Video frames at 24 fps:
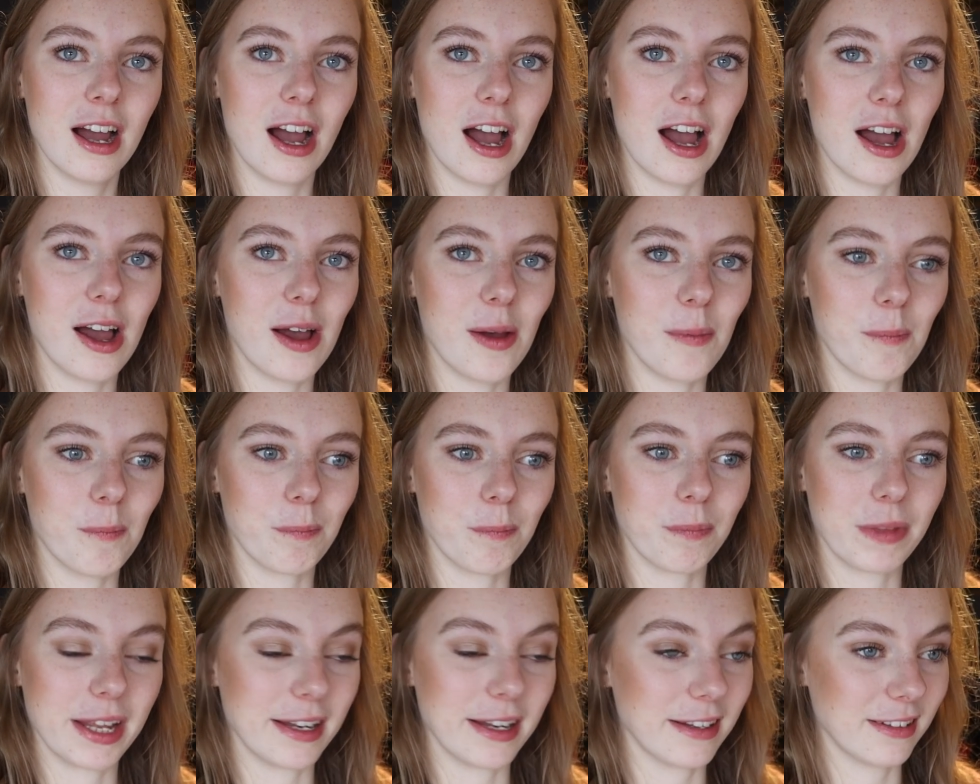
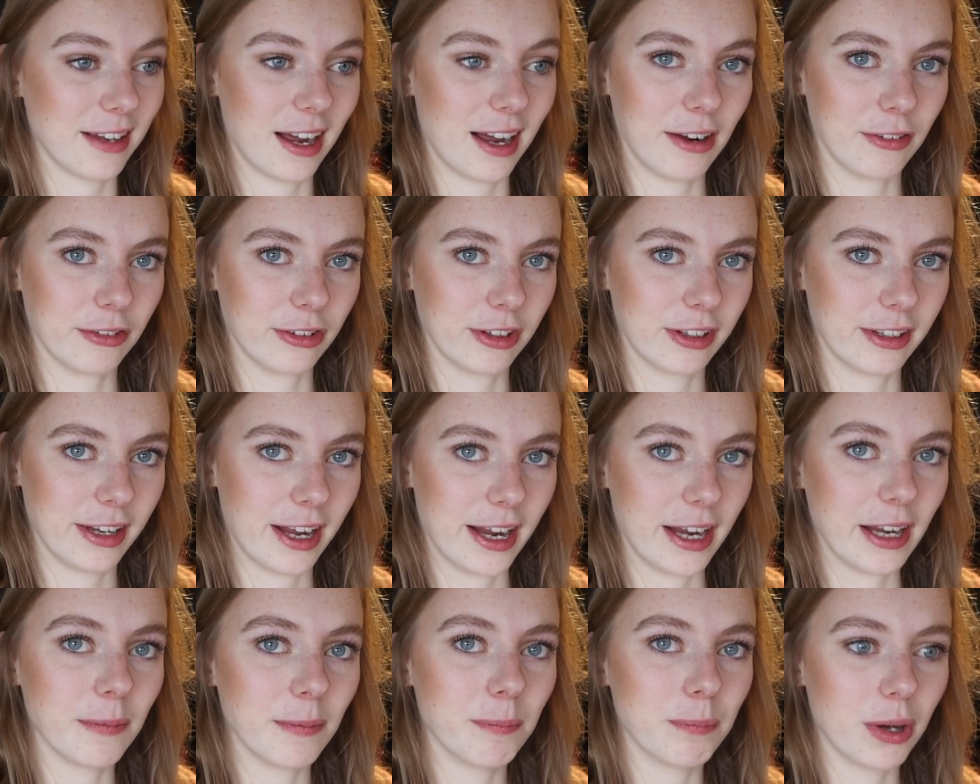um, in town
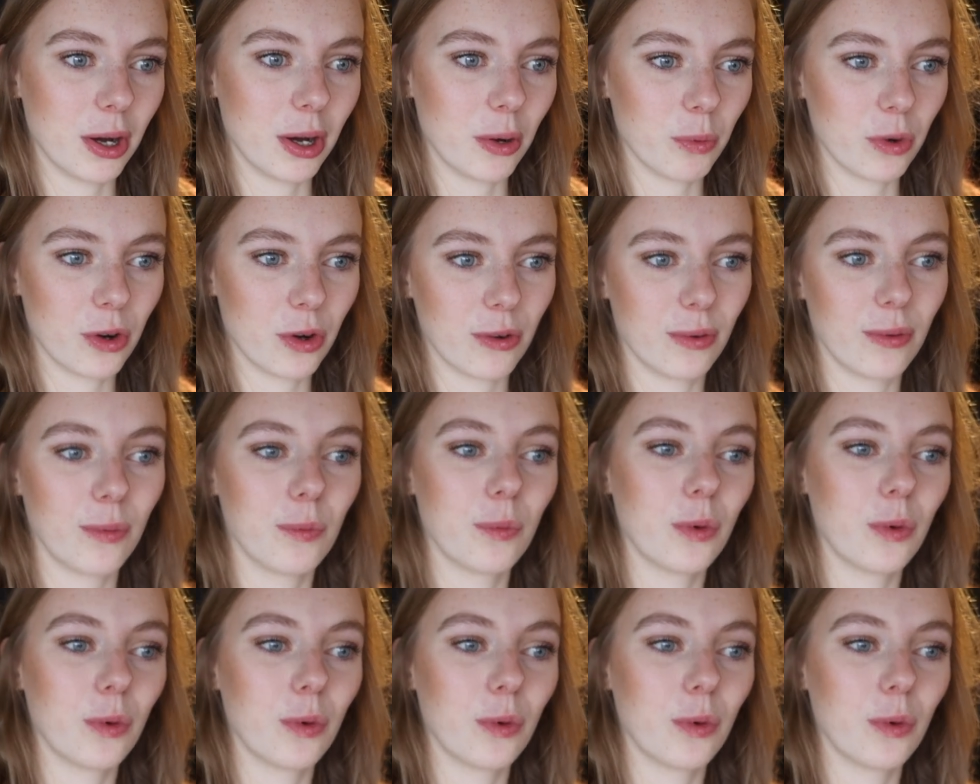today, but we'll,